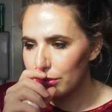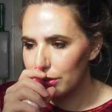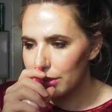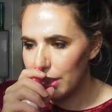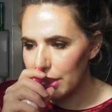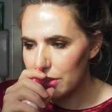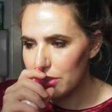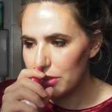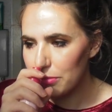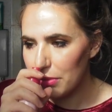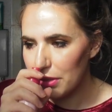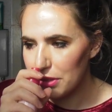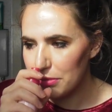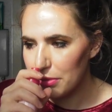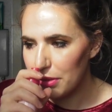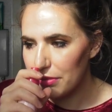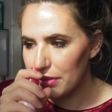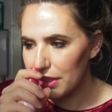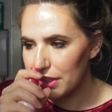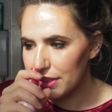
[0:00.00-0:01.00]
This reminds
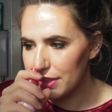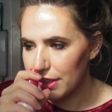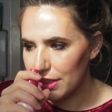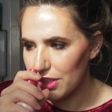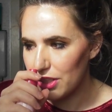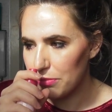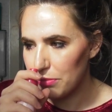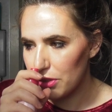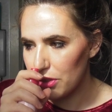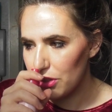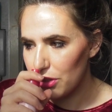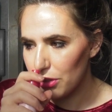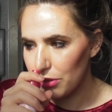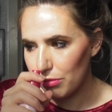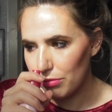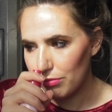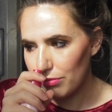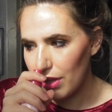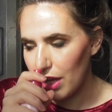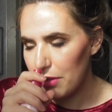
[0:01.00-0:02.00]
me of like Stitch number
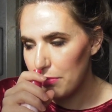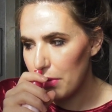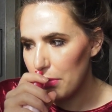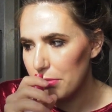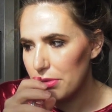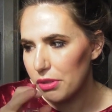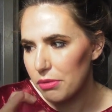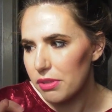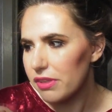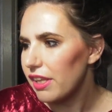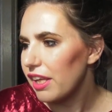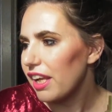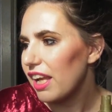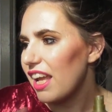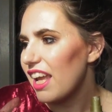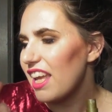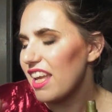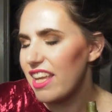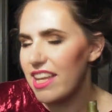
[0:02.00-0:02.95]
2. I remember there was like